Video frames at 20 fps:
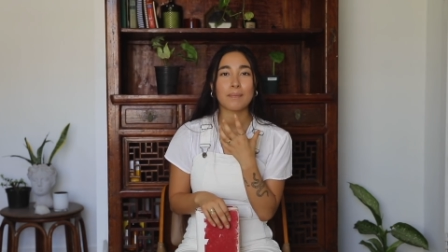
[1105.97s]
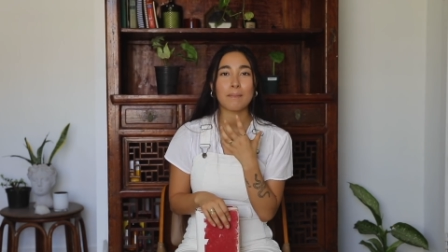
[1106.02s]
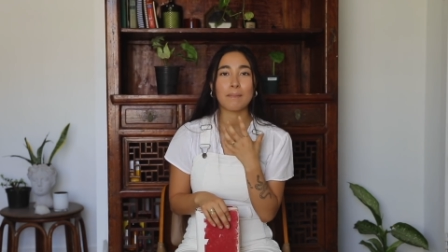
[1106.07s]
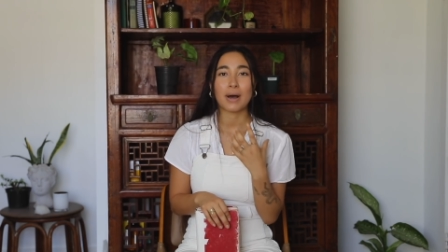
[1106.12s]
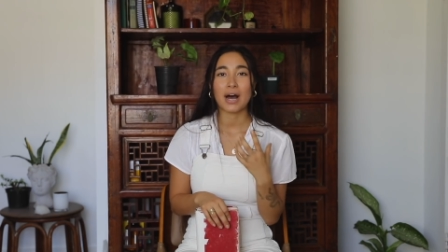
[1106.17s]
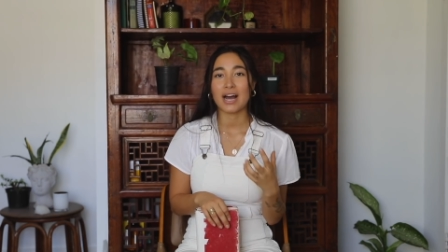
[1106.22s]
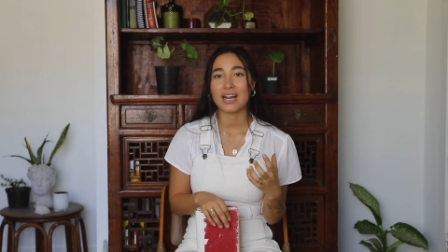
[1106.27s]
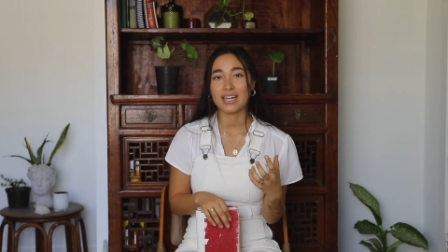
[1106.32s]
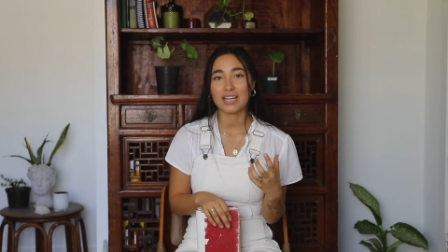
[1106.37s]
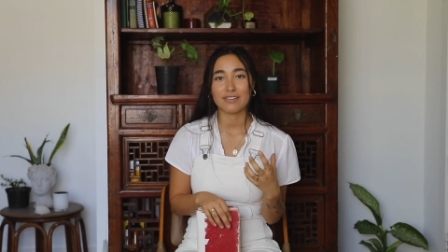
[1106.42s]

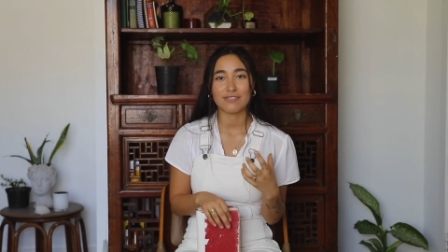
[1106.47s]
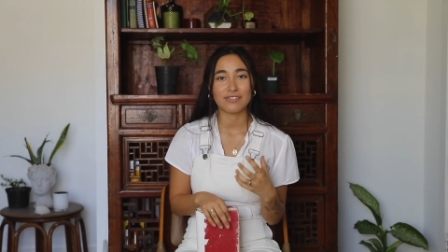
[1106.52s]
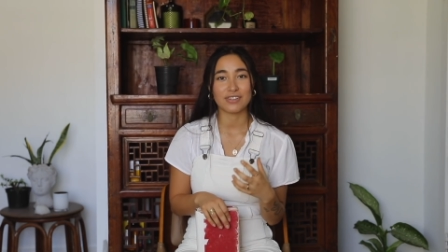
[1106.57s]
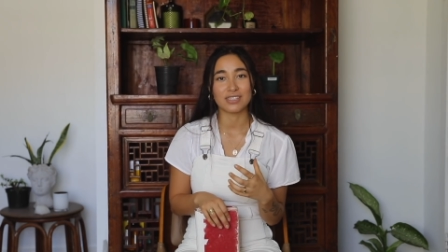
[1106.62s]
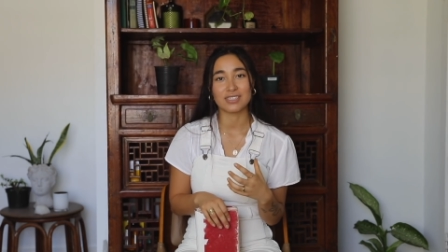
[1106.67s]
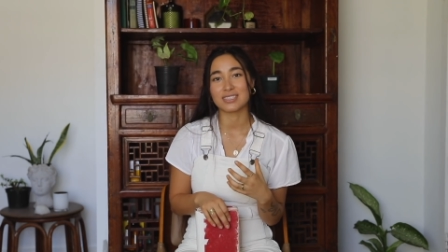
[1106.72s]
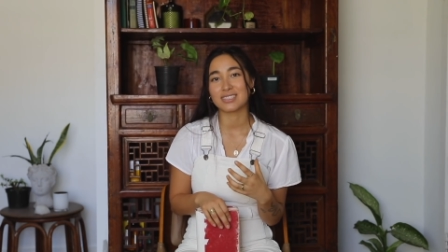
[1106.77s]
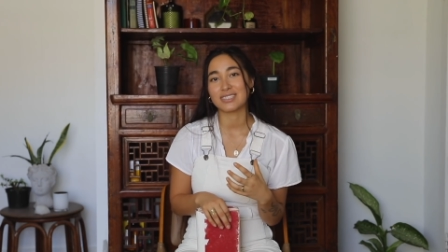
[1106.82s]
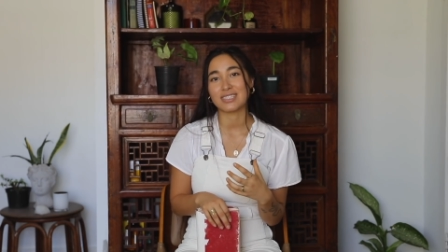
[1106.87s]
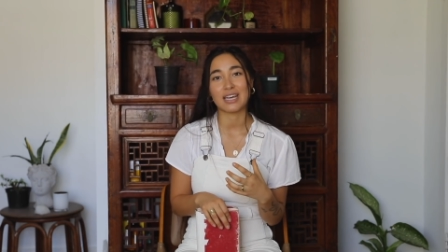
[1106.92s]
body
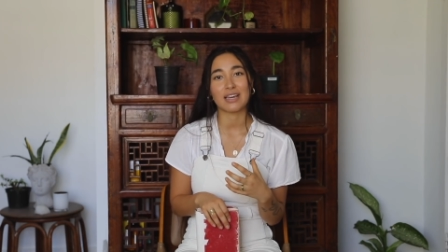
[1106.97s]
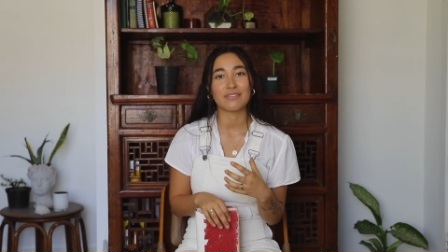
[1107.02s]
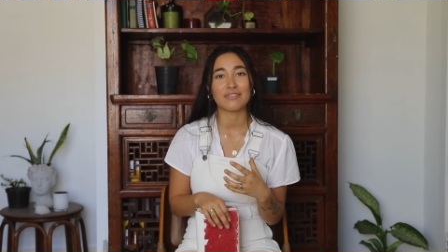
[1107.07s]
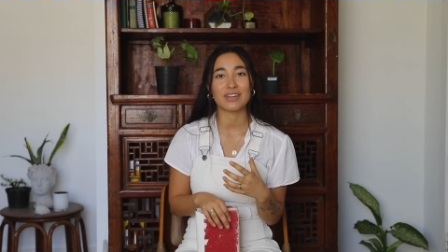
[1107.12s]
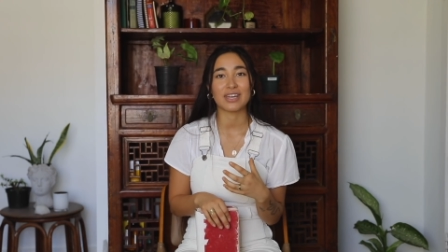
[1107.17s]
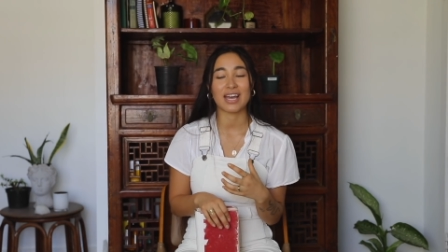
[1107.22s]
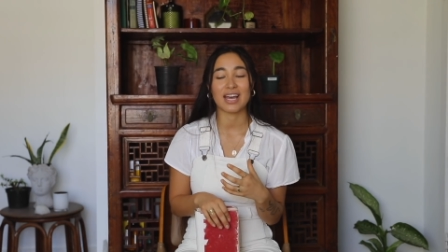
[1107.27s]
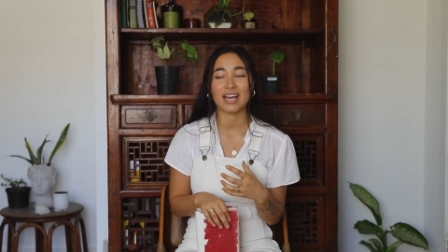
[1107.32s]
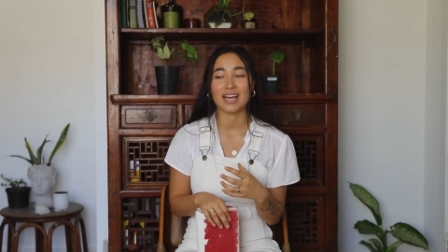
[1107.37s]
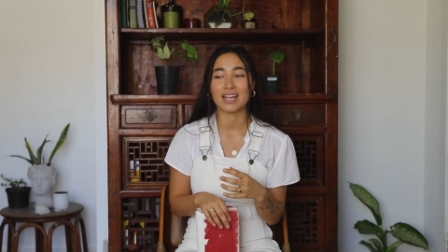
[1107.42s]
feel safe
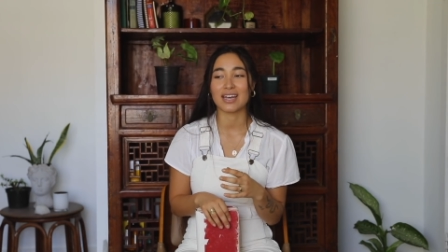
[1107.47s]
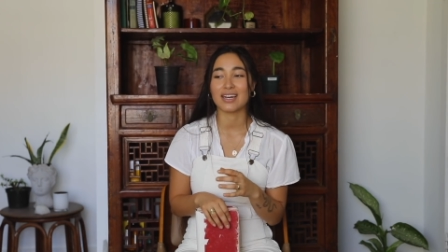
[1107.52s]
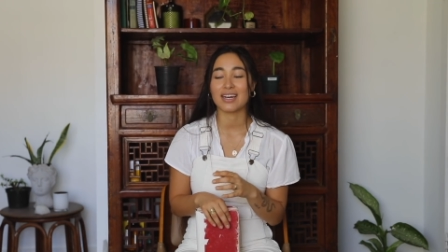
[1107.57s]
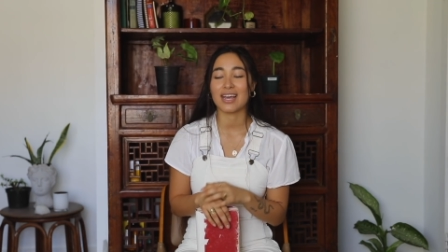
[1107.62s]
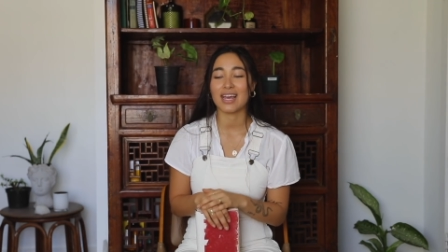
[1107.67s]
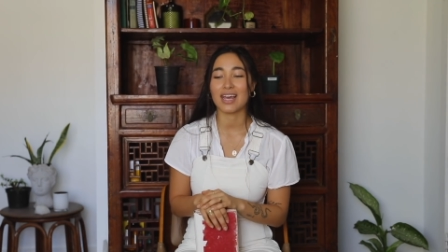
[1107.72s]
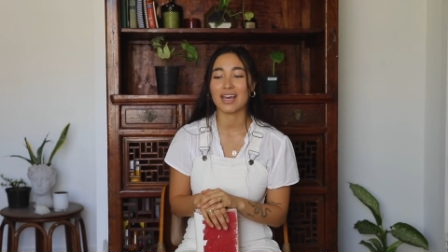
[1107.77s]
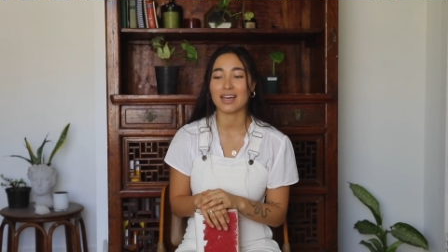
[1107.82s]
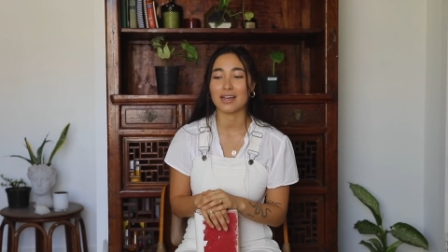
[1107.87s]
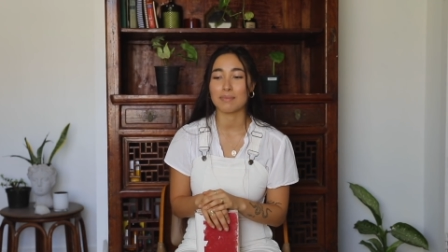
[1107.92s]
again,
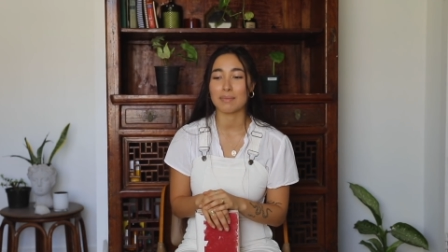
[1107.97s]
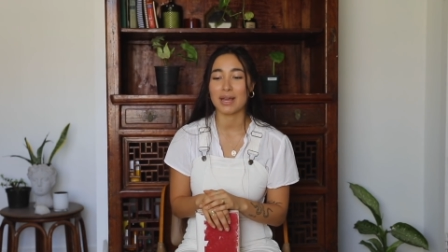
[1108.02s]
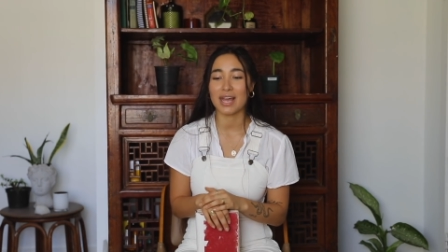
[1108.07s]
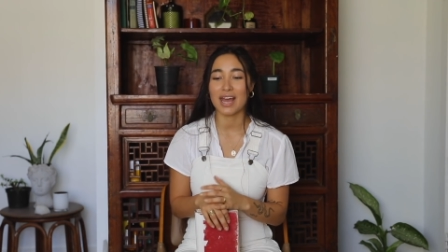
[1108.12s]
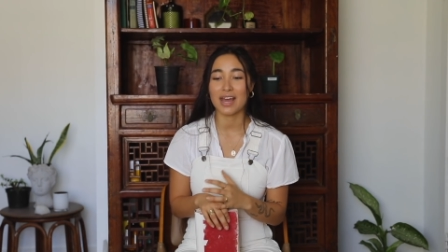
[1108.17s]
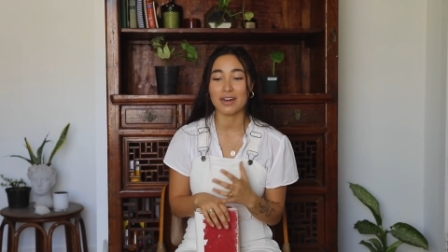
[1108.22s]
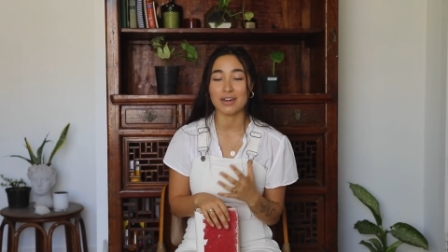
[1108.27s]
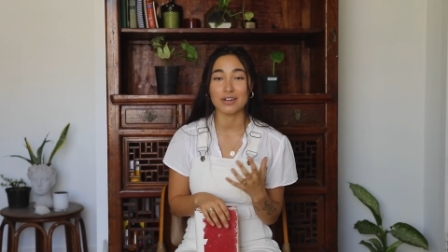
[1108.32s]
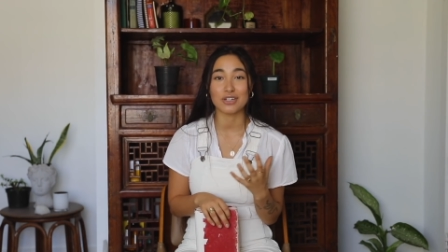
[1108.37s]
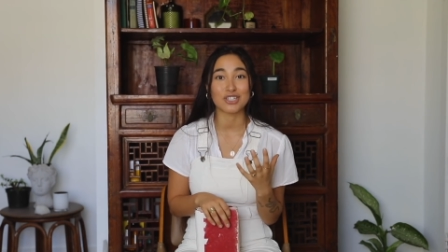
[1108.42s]
and my
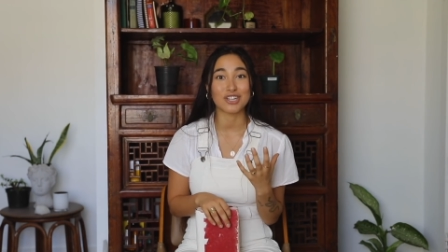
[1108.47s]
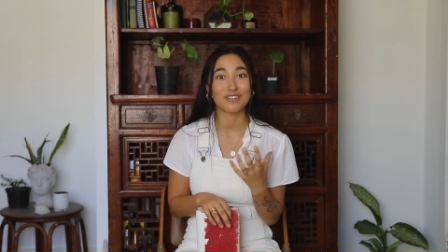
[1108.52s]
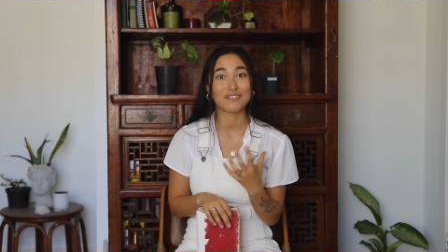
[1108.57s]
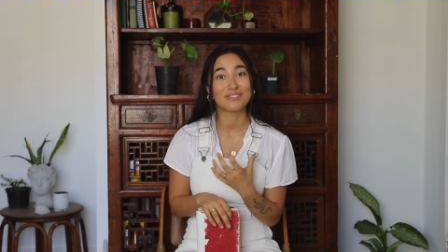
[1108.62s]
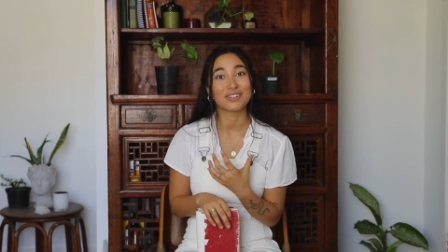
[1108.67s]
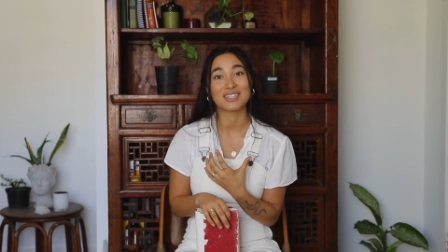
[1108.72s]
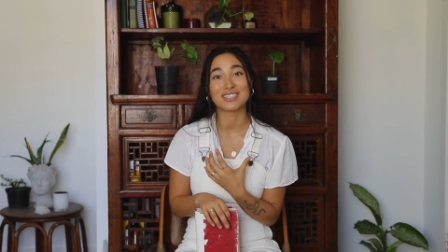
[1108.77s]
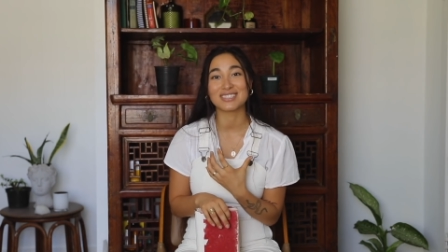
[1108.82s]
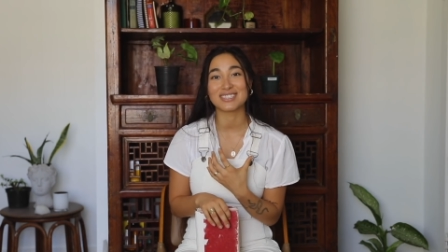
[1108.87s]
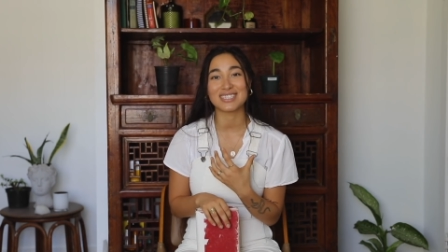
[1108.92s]
energy
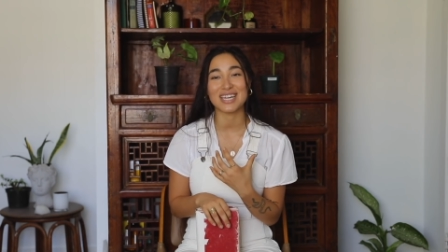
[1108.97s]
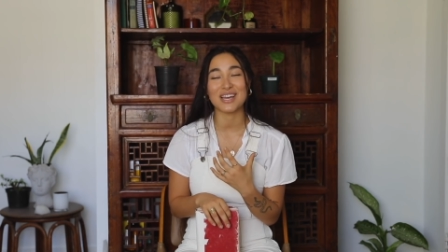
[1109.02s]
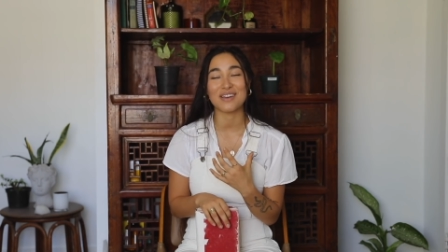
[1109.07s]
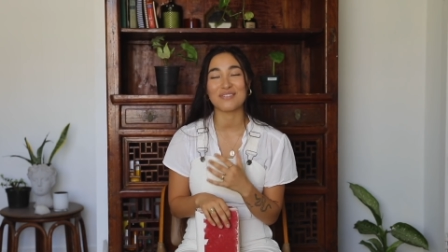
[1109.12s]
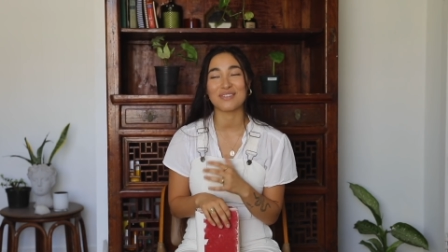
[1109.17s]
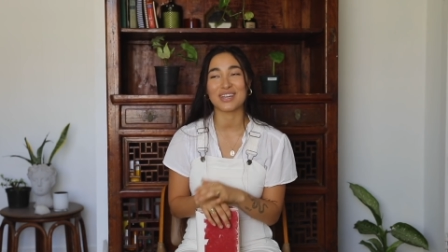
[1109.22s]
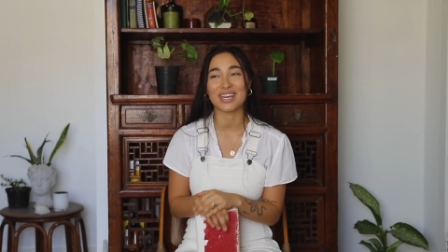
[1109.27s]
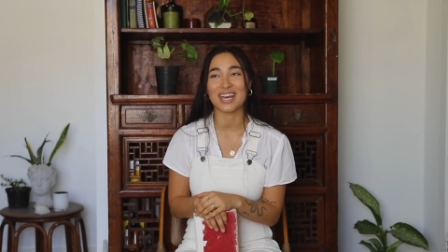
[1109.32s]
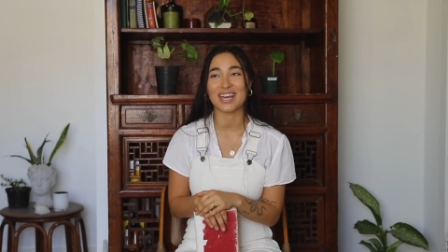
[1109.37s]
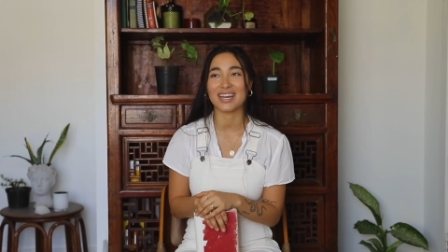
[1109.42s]
feel
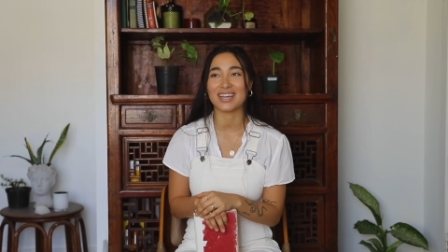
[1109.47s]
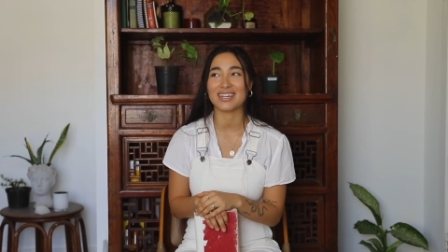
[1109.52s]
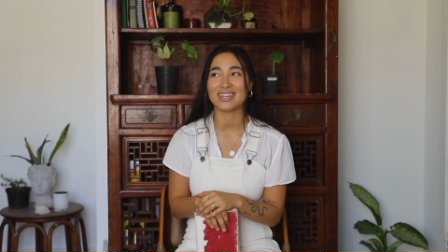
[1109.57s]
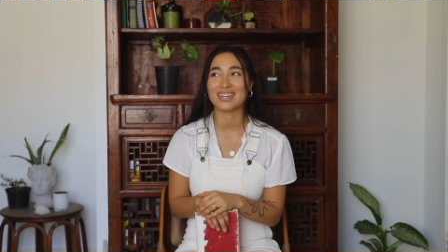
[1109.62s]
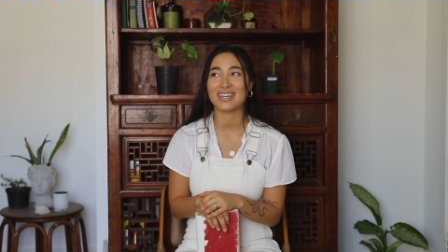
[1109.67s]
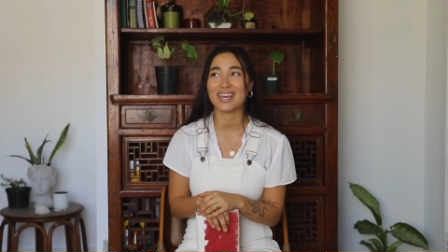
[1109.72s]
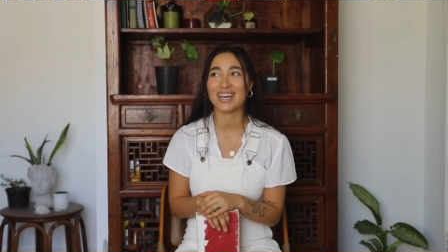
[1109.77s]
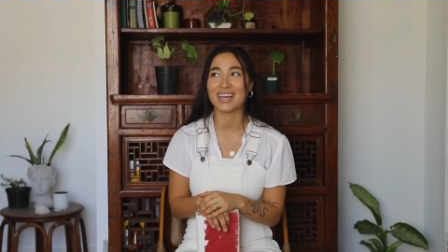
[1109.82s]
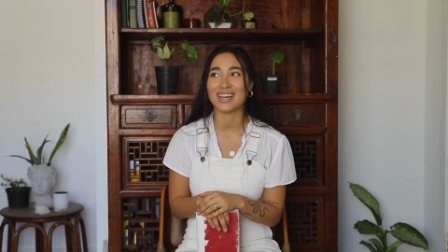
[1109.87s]
safe again.